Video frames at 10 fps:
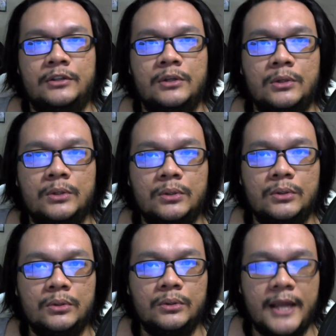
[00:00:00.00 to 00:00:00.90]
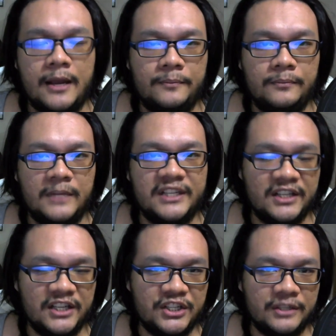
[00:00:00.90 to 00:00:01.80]
So yeah,
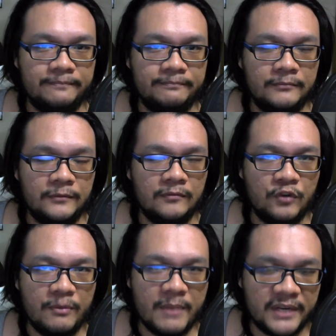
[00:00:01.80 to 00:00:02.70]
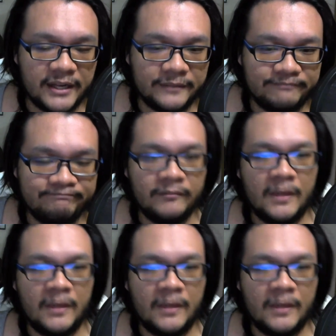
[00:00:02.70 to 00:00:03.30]
that's collision. Remember that.